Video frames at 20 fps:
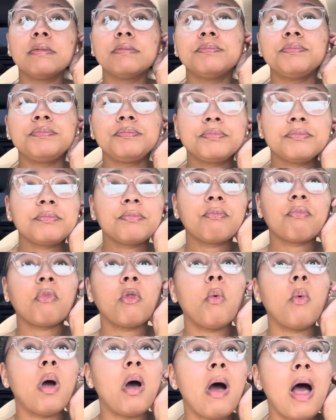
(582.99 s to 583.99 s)

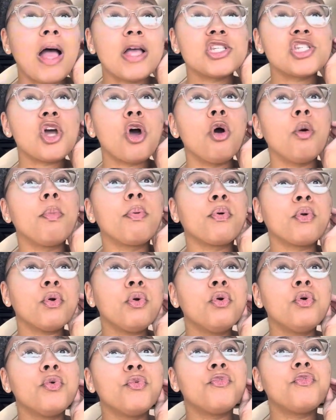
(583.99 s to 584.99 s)
well, I showed
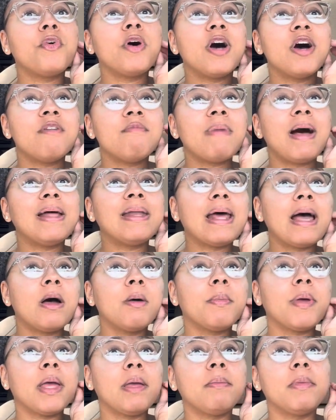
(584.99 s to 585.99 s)
proof of my
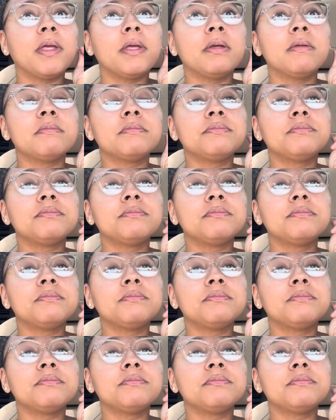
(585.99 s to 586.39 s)
down payment